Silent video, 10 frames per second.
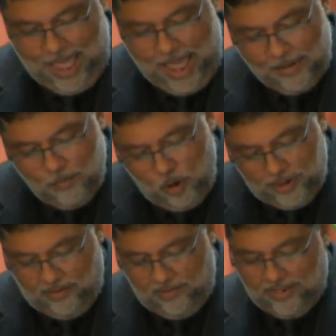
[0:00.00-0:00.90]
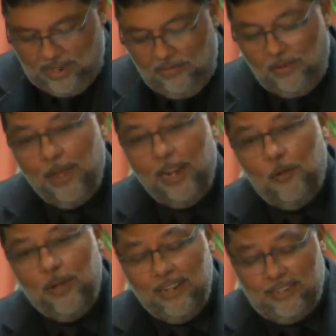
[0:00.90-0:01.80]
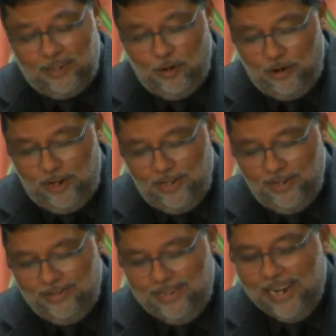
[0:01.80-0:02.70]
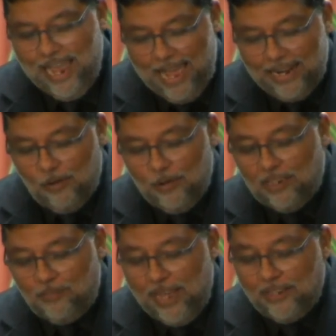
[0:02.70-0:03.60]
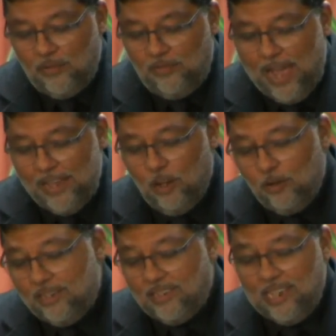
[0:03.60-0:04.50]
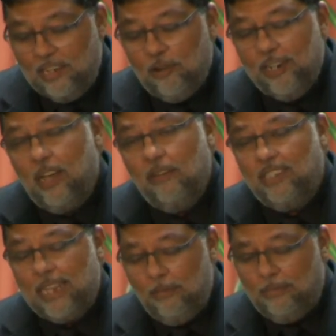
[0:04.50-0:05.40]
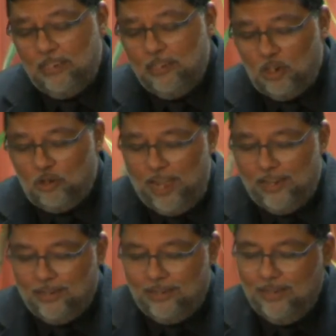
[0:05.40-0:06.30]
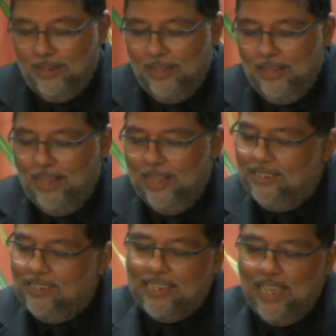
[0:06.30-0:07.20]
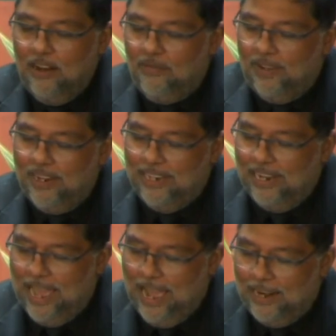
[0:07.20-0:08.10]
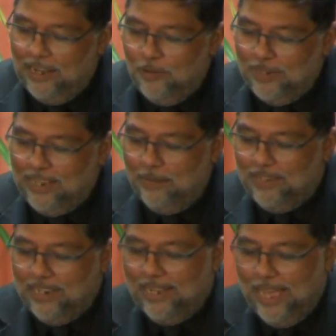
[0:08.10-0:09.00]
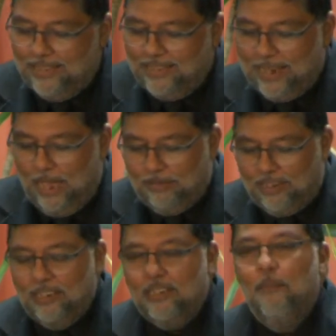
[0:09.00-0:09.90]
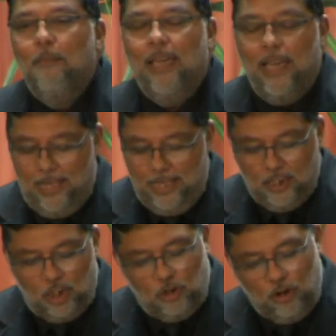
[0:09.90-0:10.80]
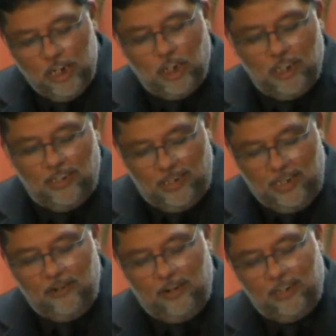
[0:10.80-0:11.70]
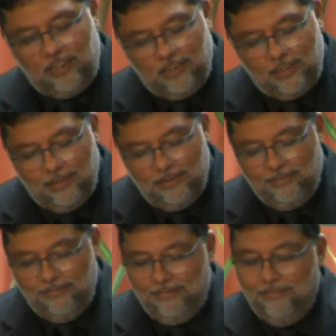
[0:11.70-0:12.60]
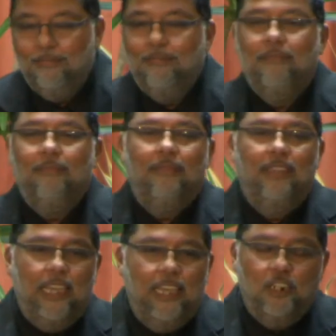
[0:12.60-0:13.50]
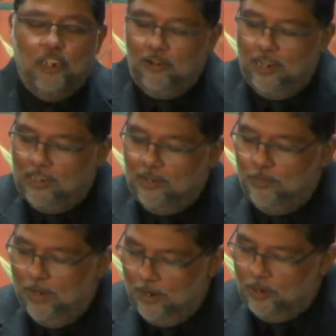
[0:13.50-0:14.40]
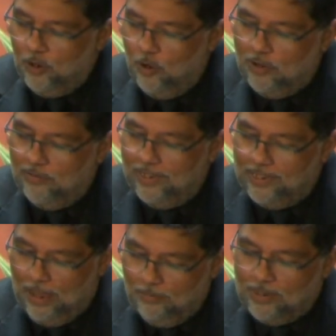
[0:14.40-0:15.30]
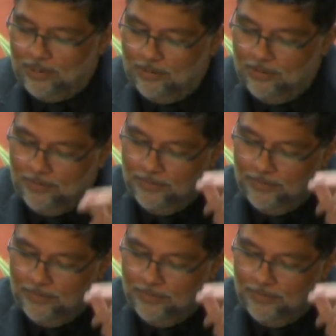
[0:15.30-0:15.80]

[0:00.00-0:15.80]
And most of us are familiar with this story. Delilah was paid to find out the secret of Samson's strength. Skillful Delilah was able to get Samson to bear his treasured secret. Dangerous pillow talk for Samson.